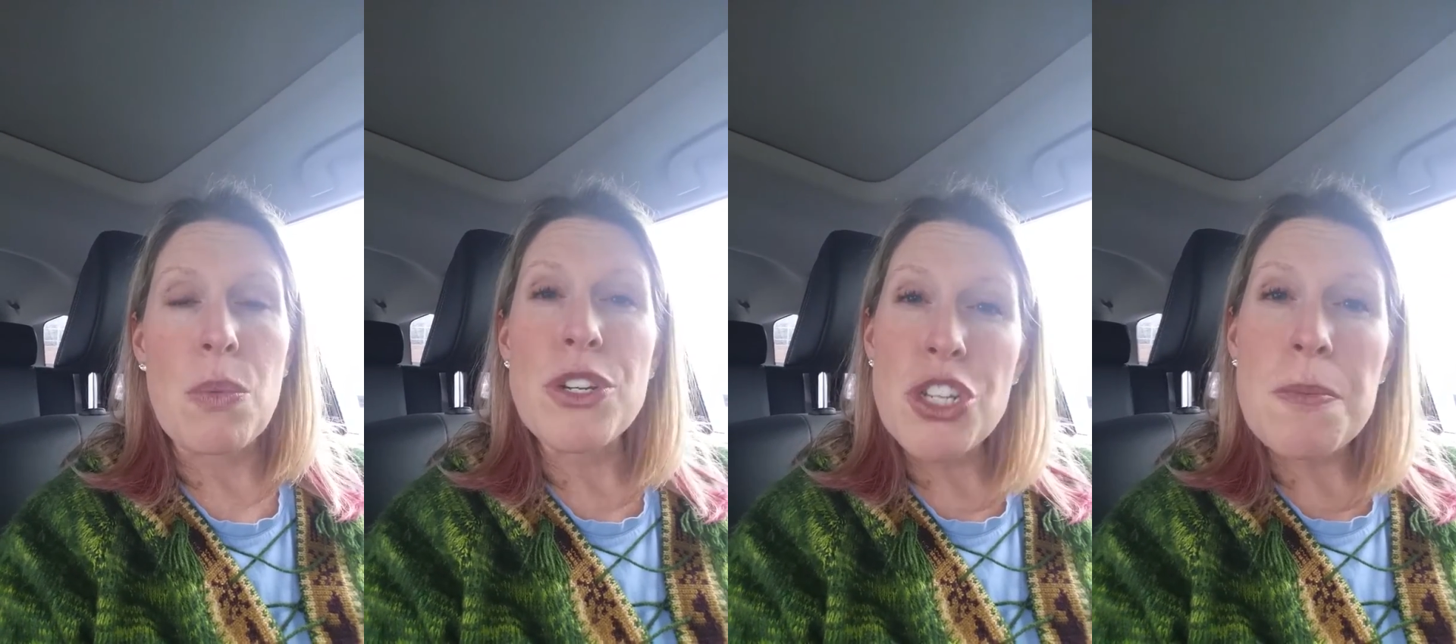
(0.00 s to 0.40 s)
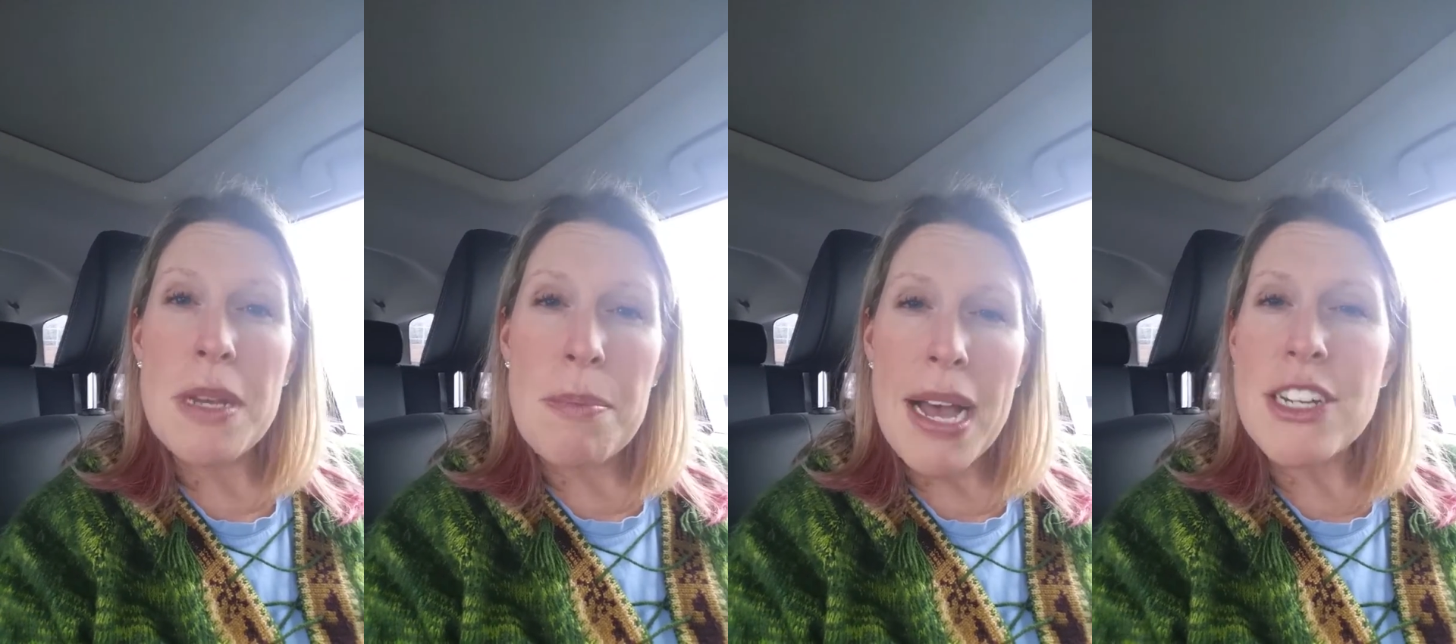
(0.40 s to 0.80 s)
Would you
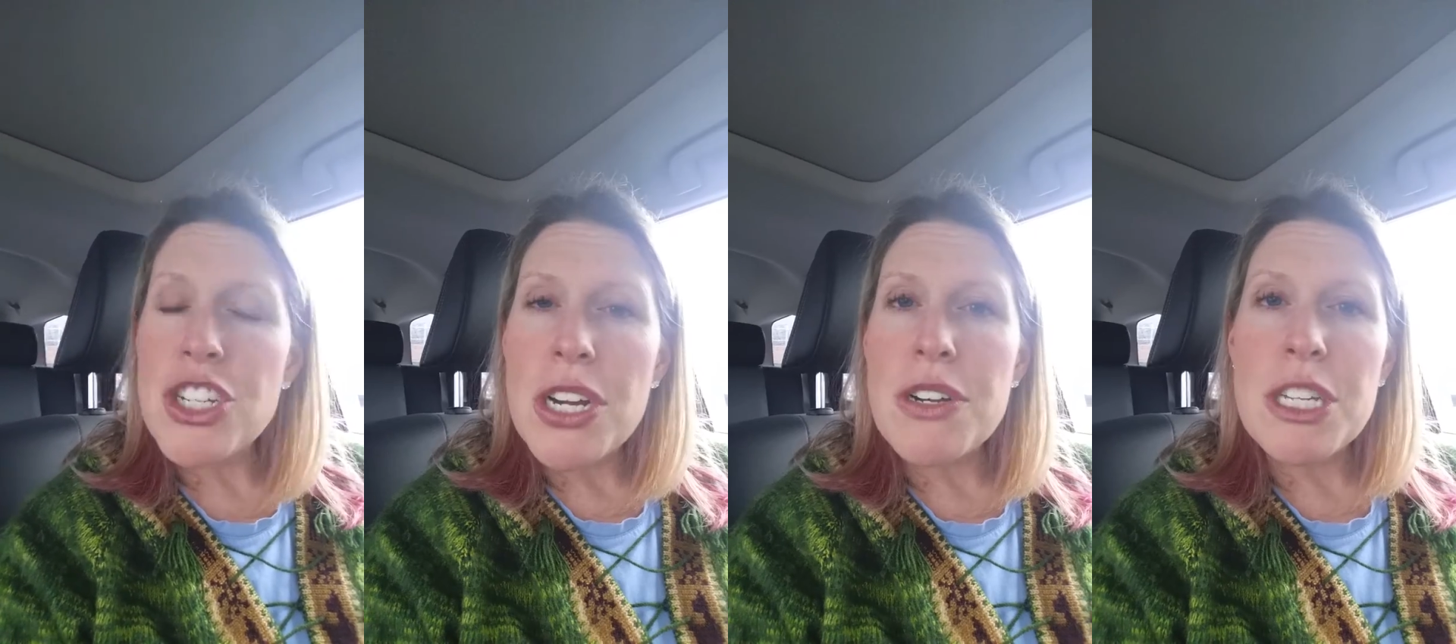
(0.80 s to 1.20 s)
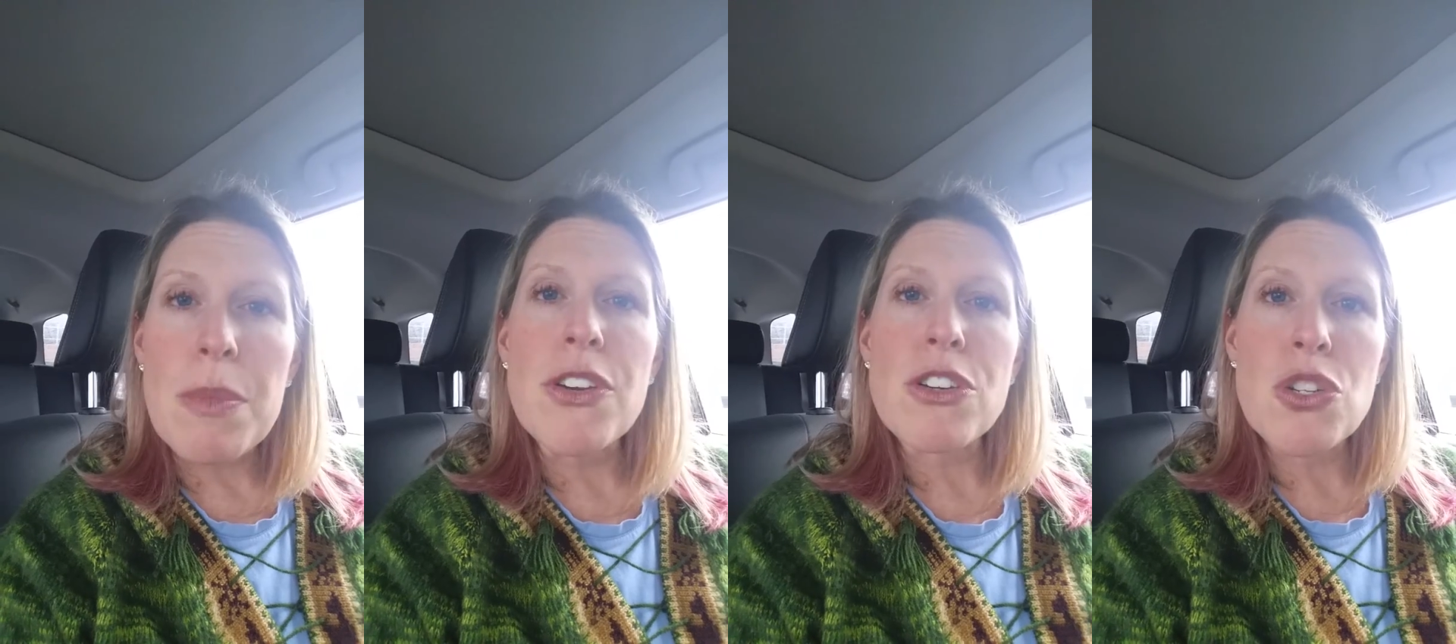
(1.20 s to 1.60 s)
mind sharing
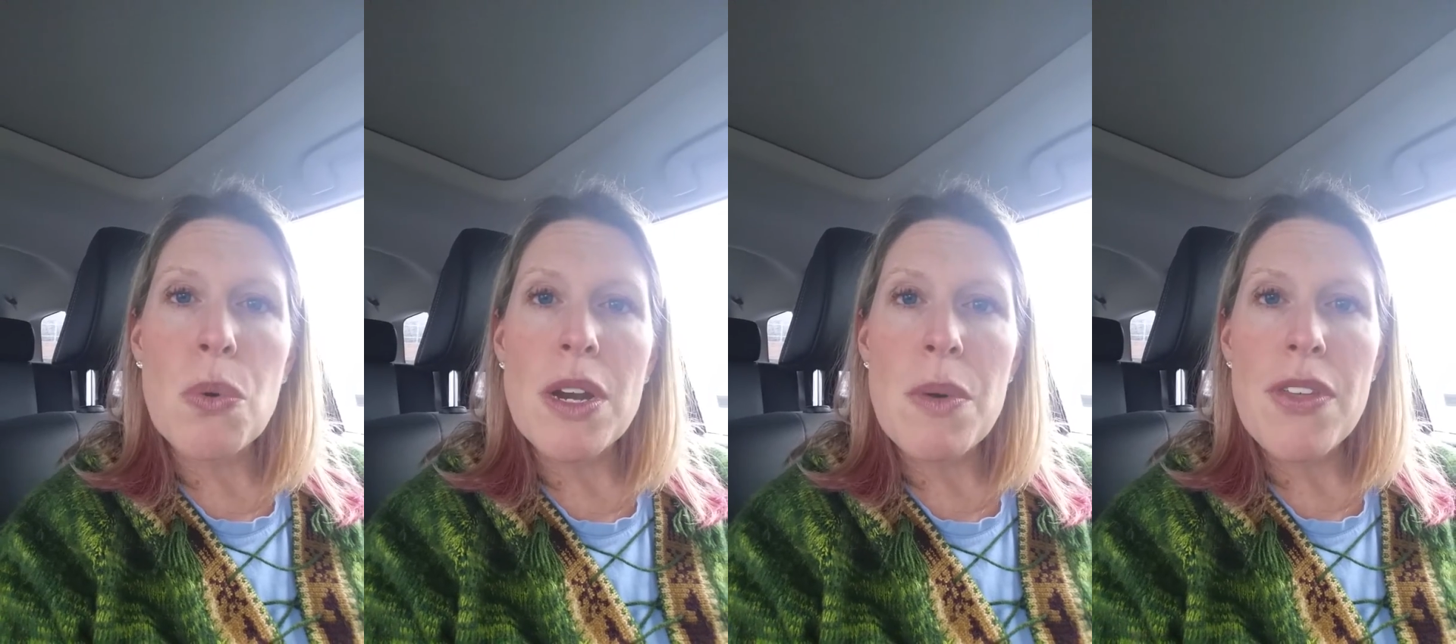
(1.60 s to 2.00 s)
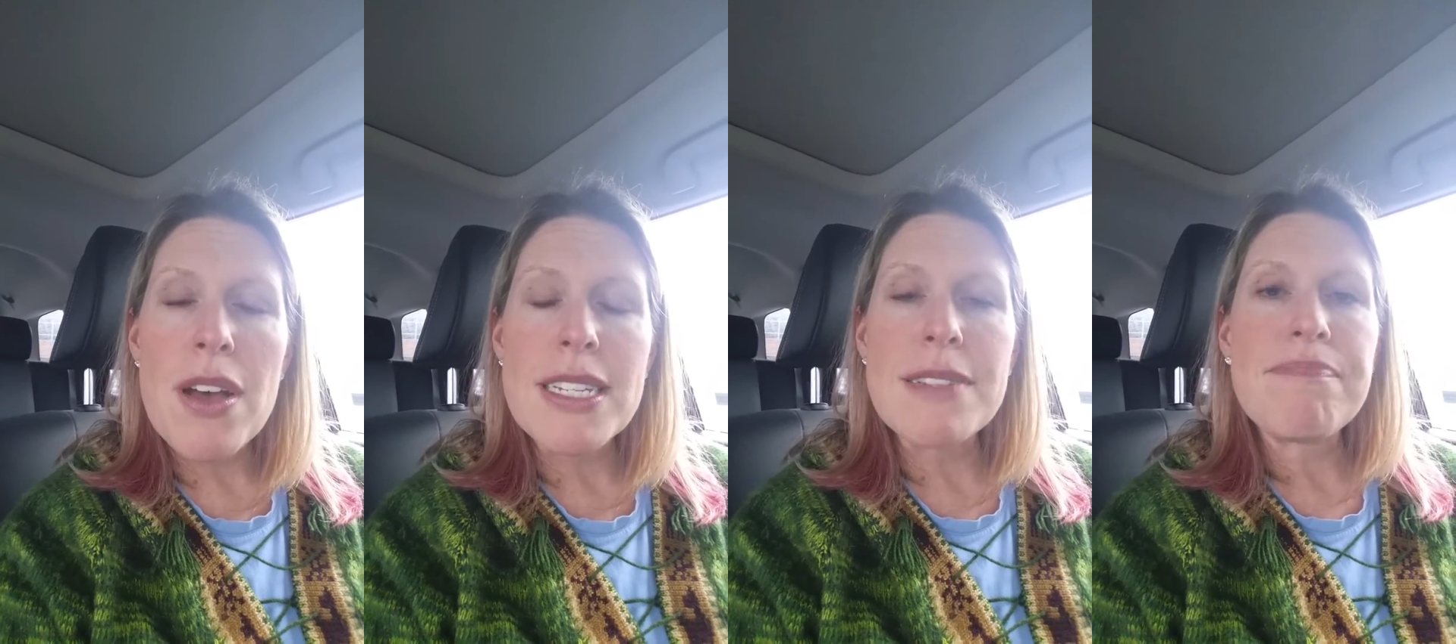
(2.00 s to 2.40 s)
some of your story with
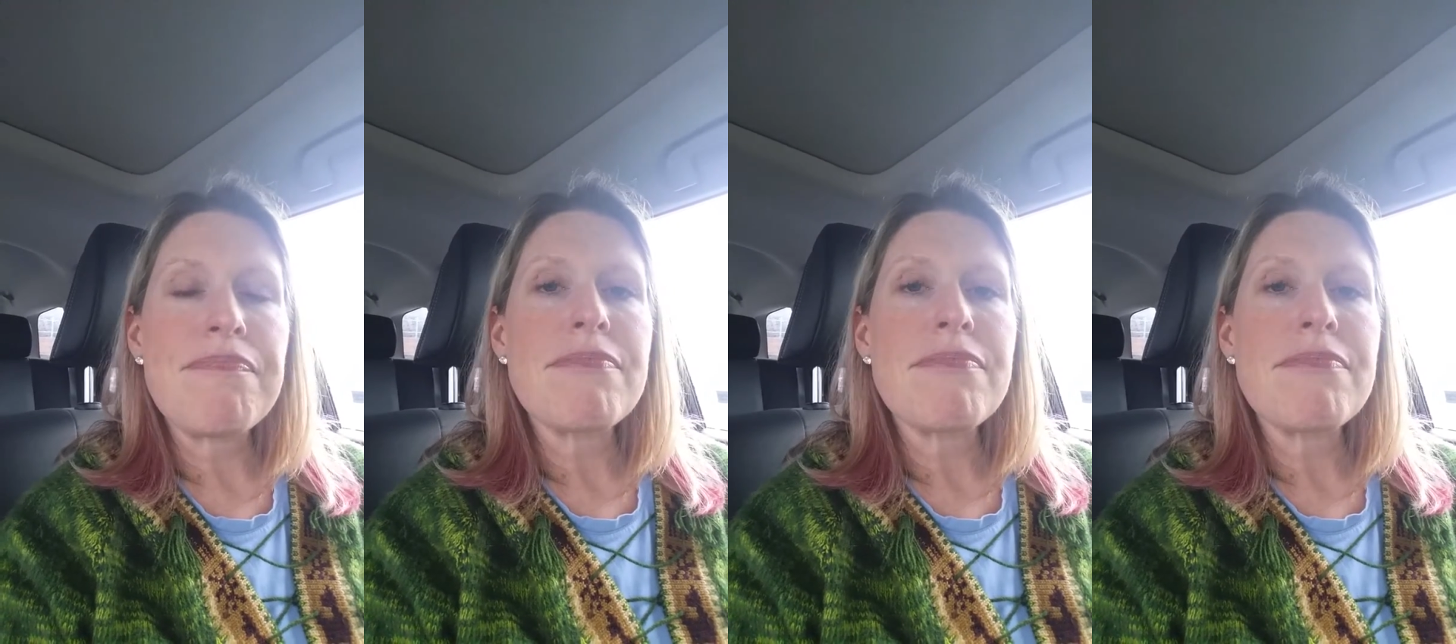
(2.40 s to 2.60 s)
us?